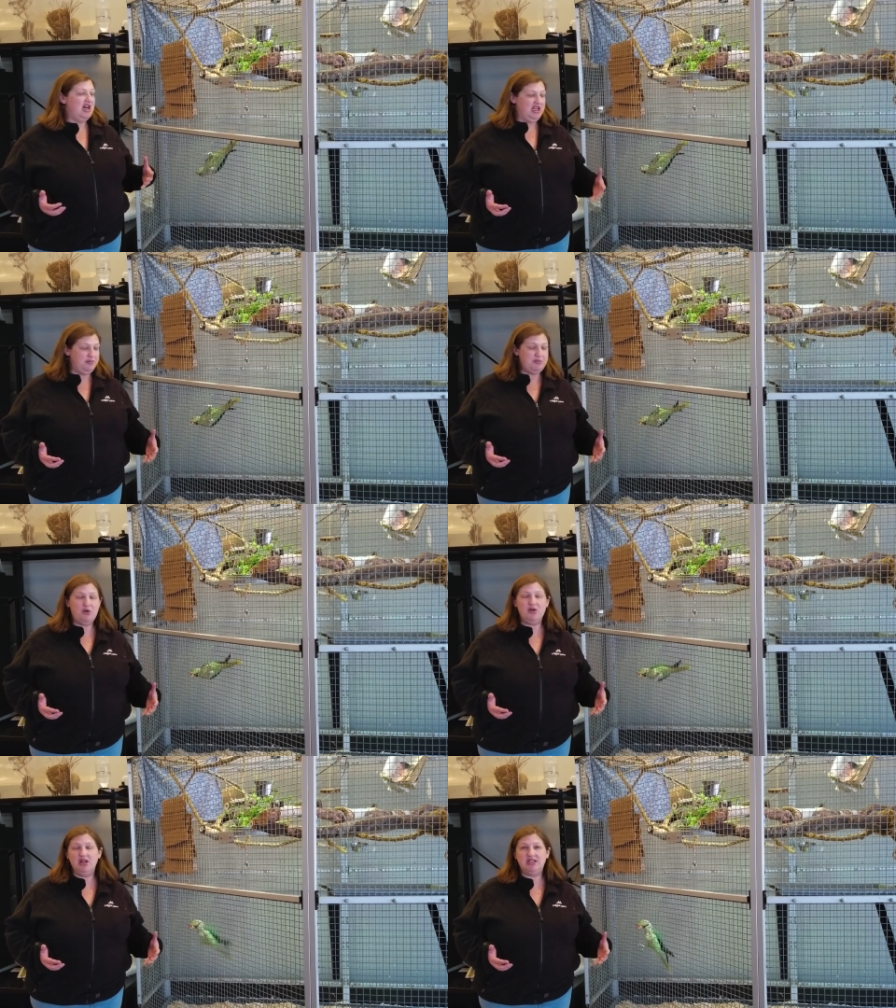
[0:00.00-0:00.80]
can be
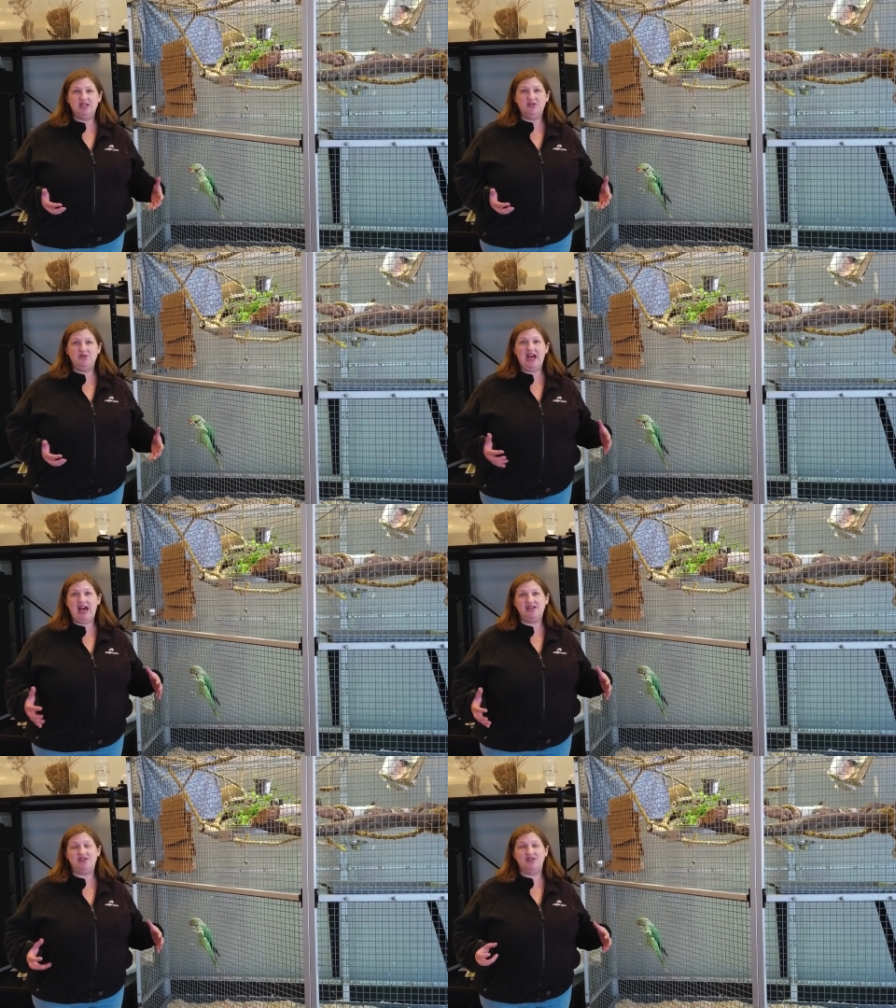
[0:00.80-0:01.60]
put onto
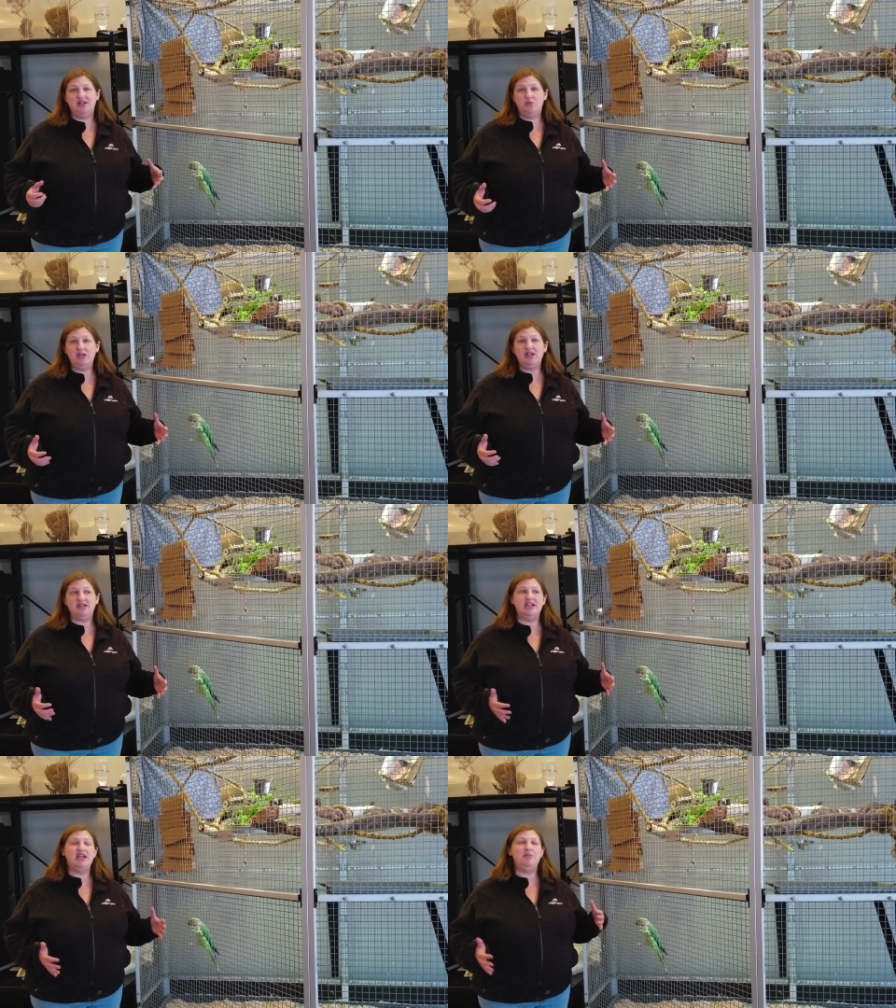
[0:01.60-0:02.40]
casters and wheels
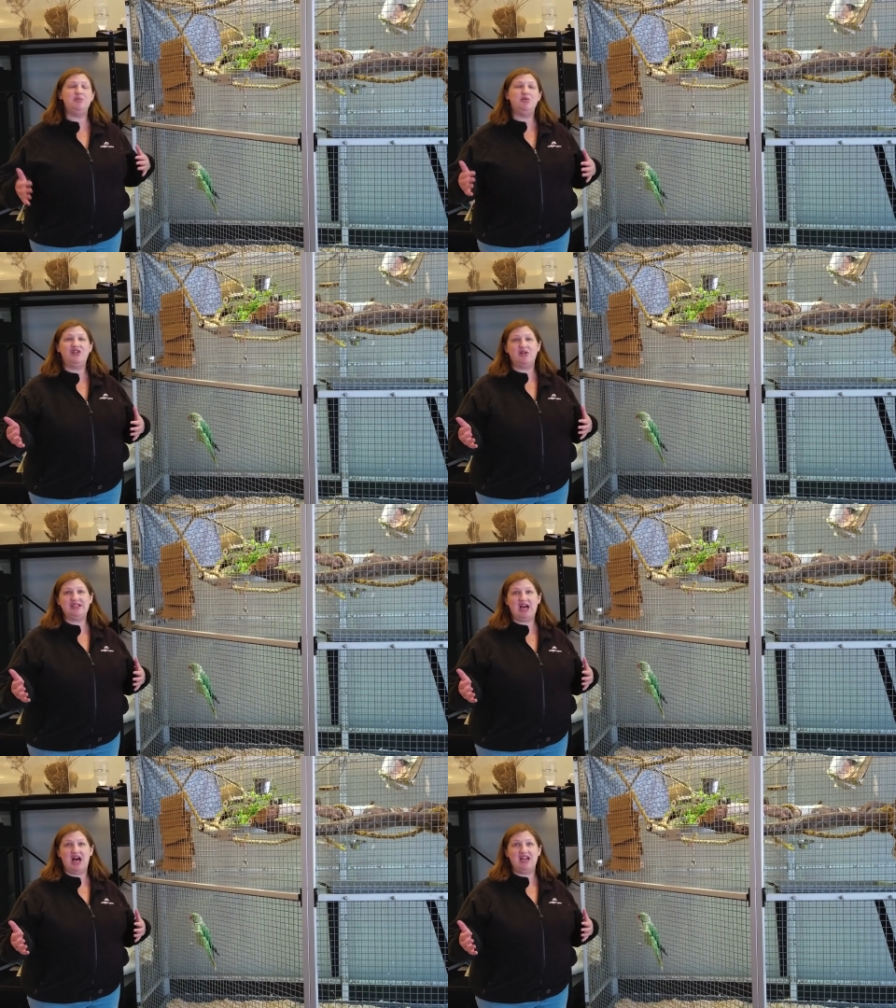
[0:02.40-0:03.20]
and they can be moved
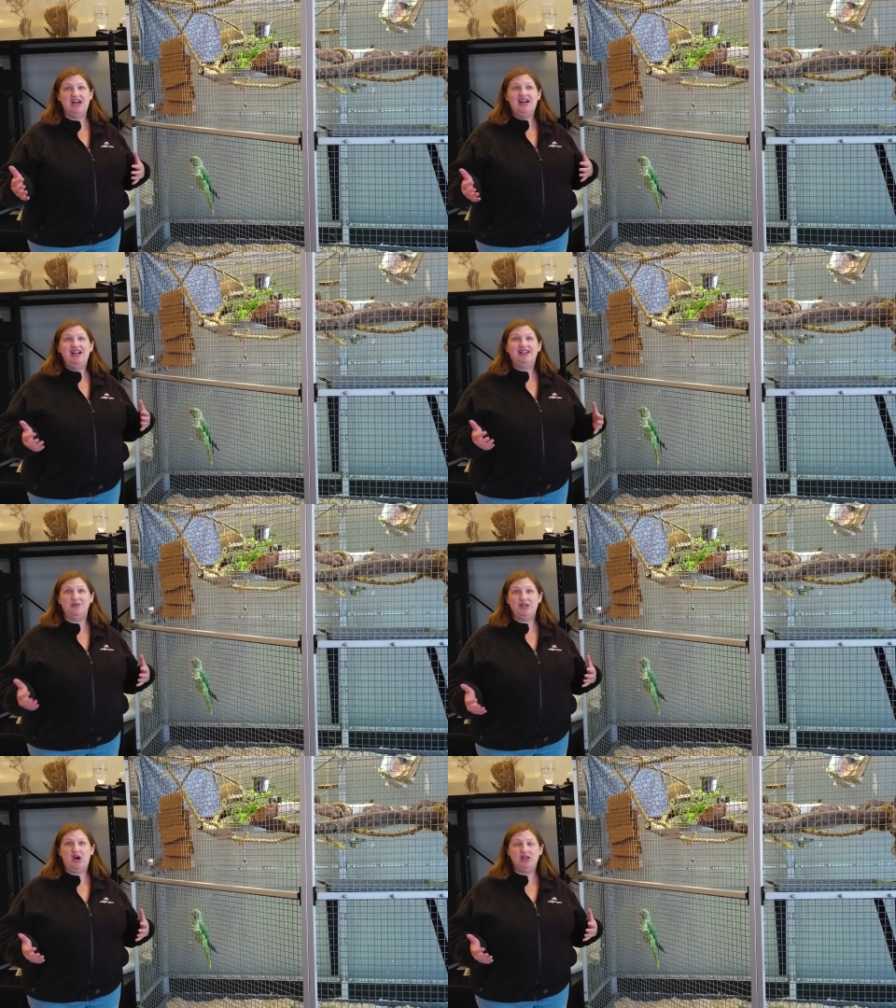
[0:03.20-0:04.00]
outside.
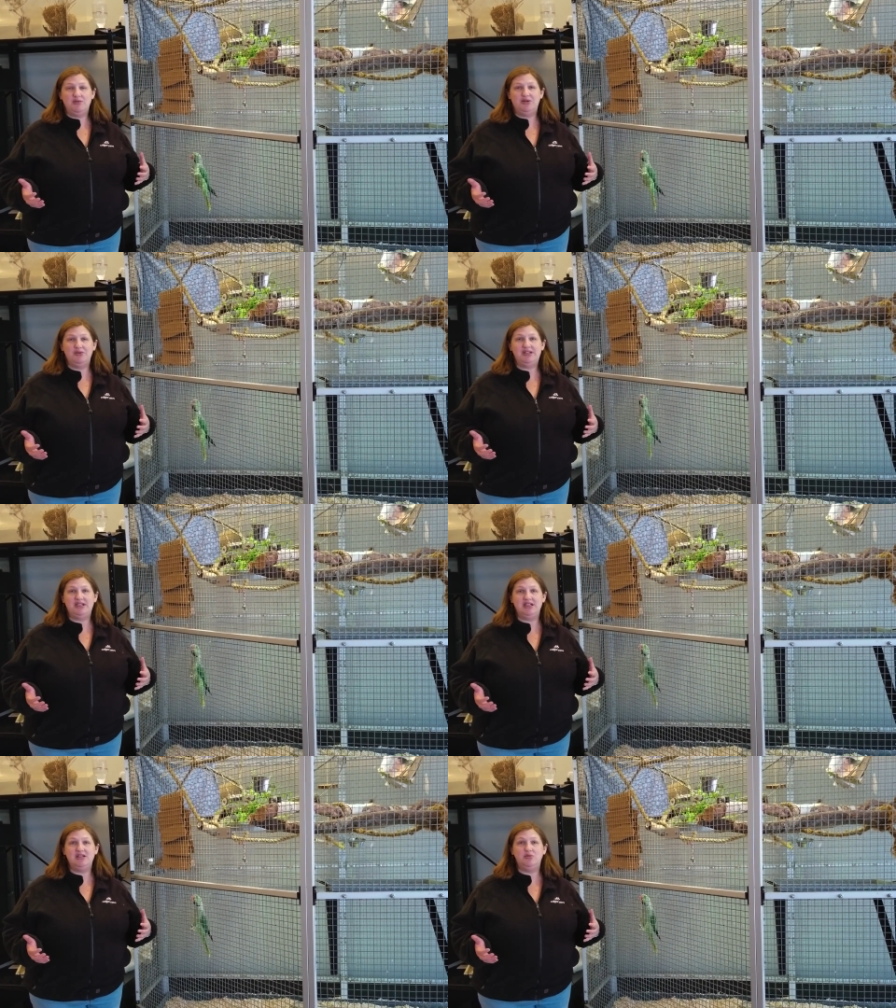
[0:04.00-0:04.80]
Like we talked about those seasonal